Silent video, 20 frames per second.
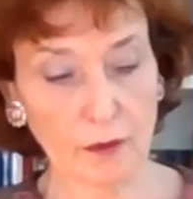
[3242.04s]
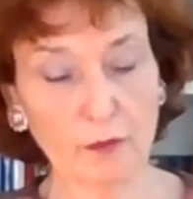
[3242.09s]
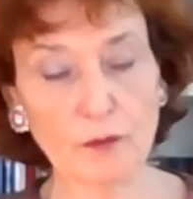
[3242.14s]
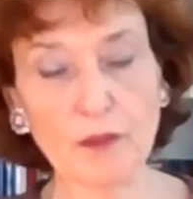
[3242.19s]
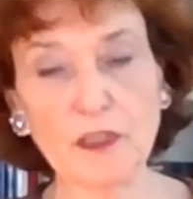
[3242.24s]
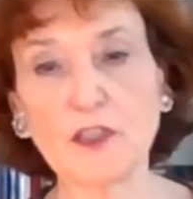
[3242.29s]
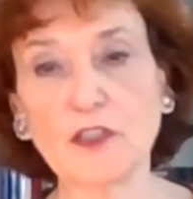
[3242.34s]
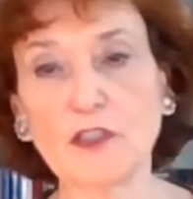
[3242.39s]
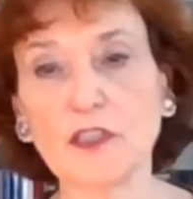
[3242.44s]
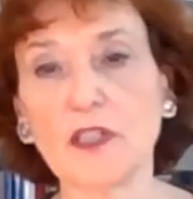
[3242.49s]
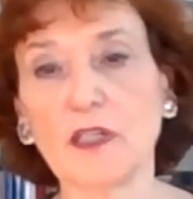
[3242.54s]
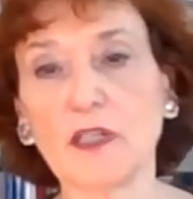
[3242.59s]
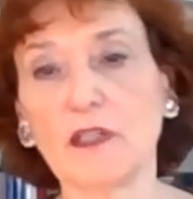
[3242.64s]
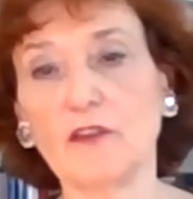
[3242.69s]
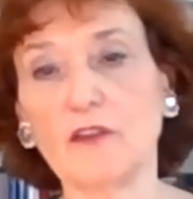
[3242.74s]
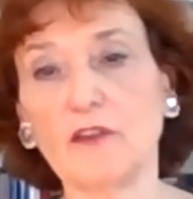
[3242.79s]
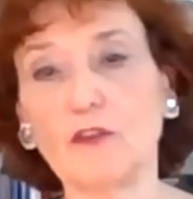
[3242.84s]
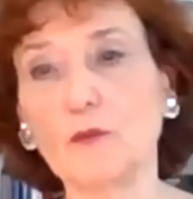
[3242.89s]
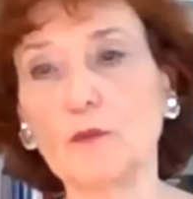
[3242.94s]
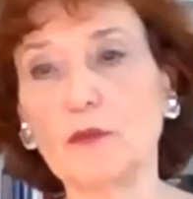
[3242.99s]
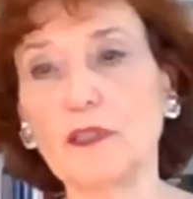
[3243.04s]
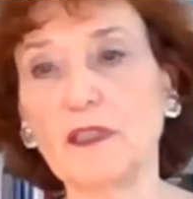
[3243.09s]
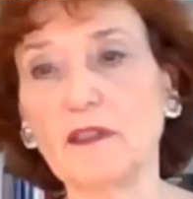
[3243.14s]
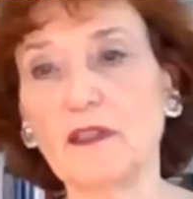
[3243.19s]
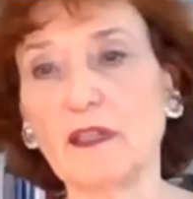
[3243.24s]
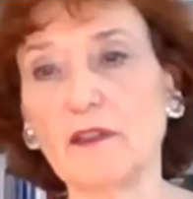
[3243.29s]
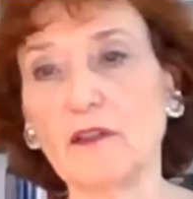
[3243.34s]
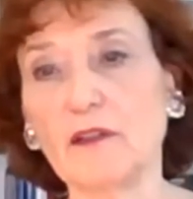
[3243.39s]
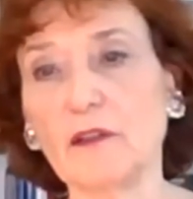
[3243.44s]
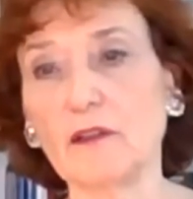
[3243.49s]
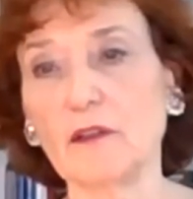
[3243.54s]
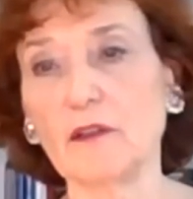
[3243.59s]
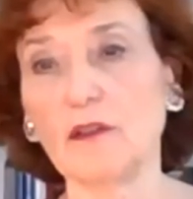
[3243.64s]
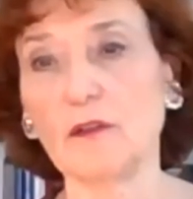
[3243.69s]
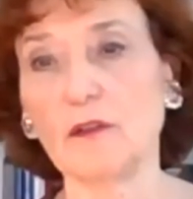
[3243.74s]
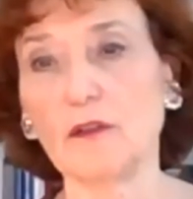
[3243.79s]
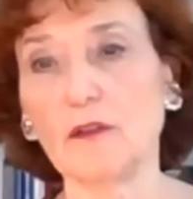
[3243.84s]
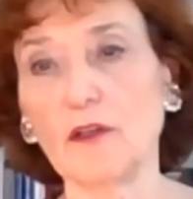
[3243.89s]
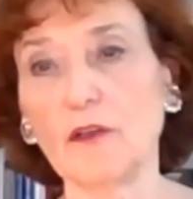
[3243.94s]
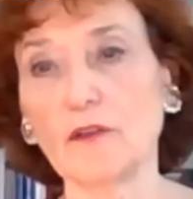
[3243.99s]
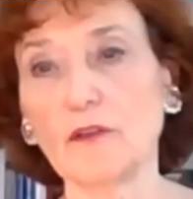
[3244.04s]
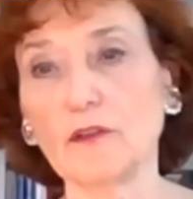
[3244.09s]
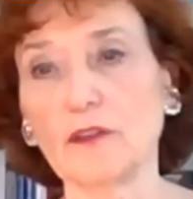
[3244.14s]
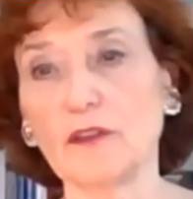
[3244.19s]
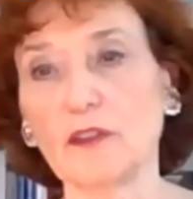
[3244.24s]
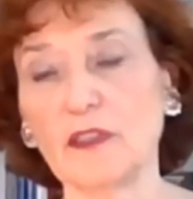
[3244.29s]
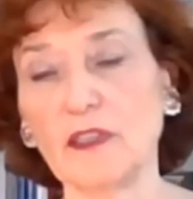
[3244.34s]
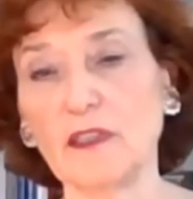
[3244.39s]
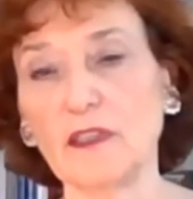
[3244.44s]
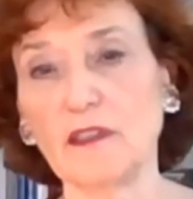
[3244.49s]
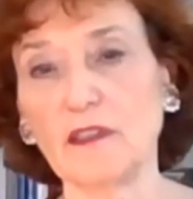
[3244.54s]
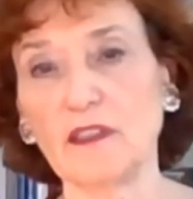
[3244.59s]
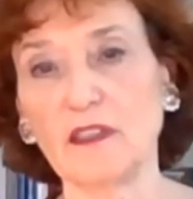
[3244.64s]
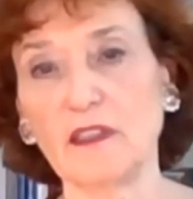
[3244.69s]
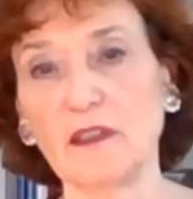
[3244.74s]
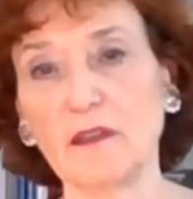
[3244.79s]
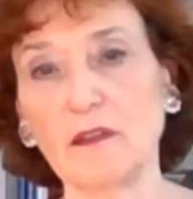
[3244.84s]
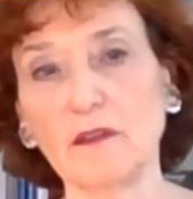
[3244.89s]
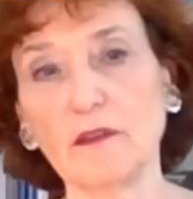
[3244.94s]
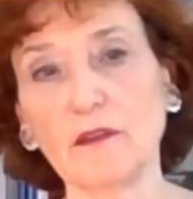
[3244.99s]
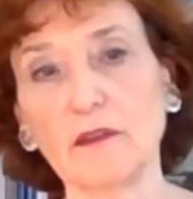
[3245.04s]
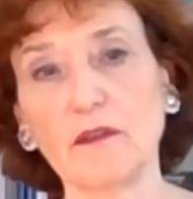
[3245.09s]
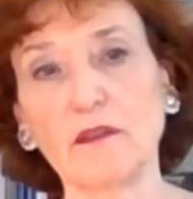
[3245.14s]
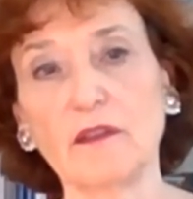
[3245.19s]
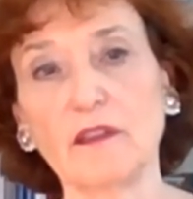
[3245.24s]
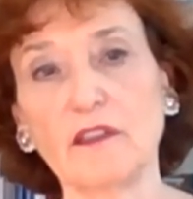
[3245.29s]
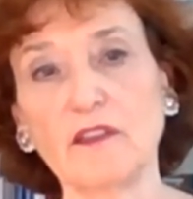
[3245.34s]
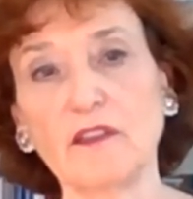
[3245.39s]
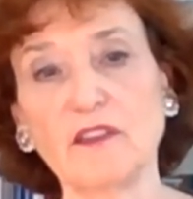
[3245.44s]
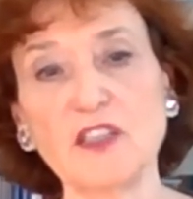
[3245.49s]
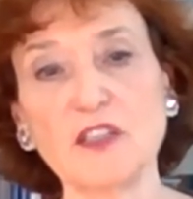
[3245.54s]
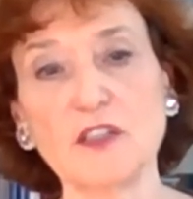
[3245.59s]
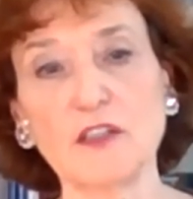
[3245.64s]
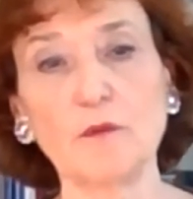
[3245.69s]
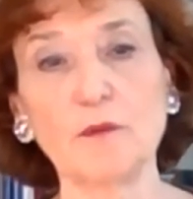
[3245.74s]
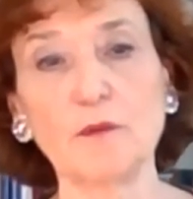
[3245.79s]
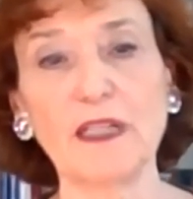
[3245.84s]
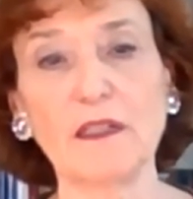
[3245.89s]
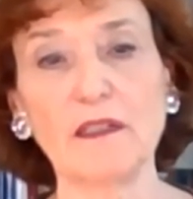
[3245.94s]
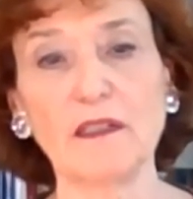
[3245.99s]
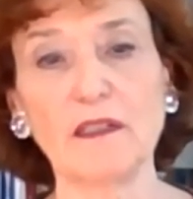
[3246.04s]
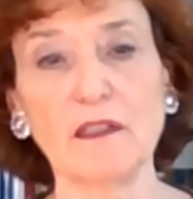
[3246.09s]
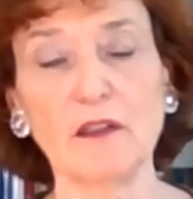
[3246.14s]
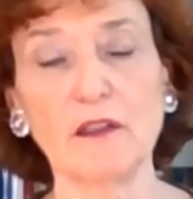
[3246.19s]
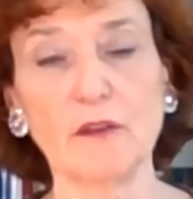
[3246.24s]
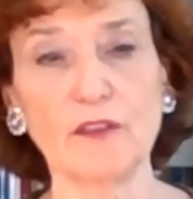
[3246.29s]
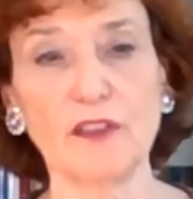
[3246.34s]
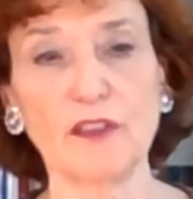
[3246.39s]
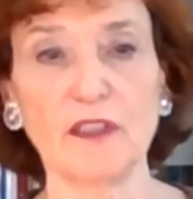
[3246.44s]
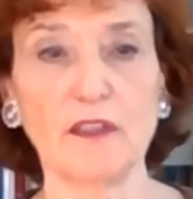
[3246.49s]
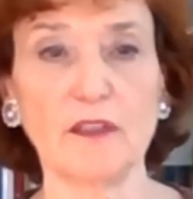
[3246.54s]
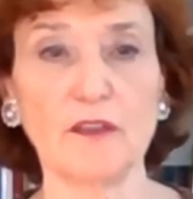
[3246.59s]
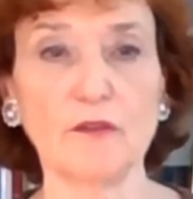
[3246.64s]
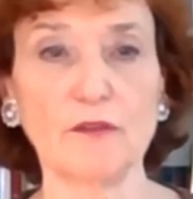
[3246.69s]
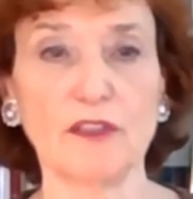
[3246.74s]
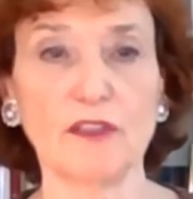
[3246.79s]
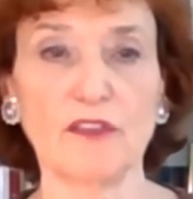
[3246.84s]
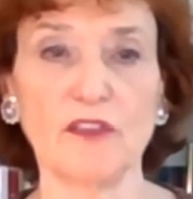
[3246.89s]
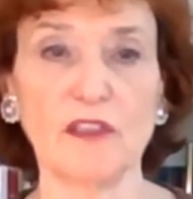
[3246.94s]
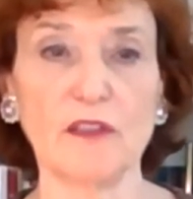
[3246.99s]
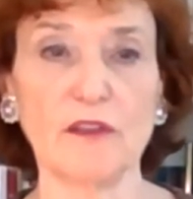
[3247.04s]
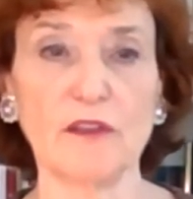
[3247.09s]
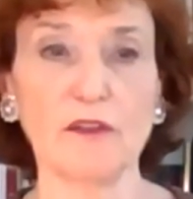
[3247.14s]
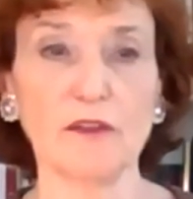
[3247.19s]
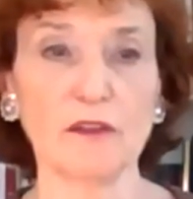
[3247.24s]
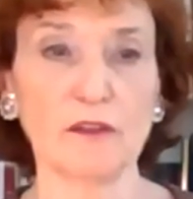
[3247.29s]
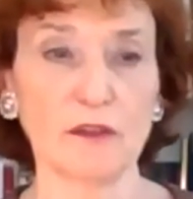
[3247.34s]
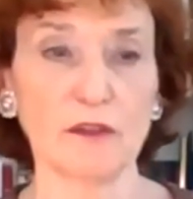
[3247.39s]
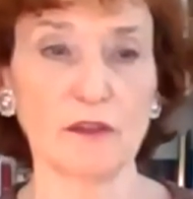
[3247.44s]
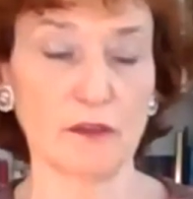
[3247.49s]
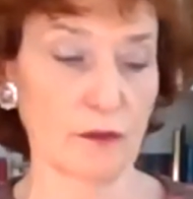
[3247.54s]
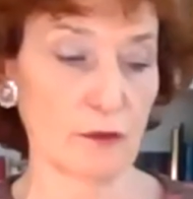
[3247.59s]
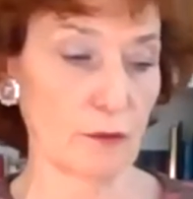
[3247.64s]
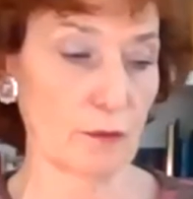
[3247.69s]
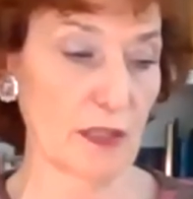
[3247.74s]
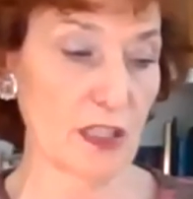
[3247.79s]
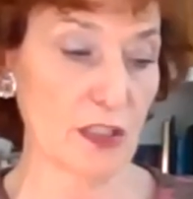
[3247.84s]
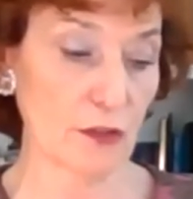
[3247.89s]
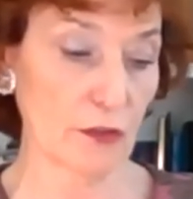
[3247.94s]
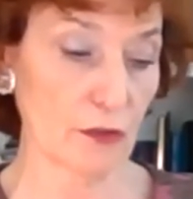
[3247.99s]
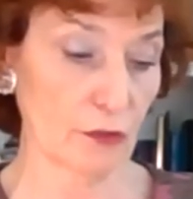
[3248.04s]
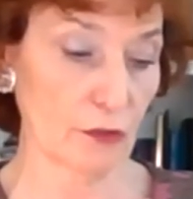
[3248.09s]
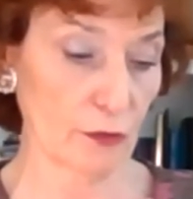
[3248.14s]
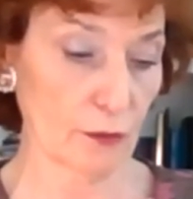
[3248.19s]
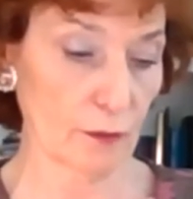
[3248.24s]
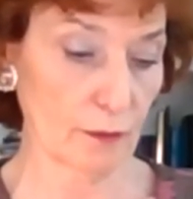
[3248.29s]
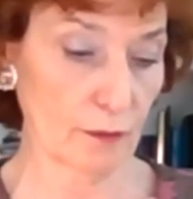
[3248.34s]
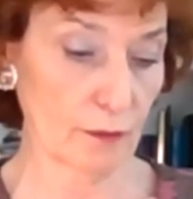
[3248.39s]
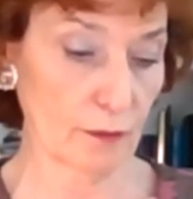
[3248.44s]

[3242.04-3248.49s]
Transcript: which has to be taken account in the decision making of the resilient measures.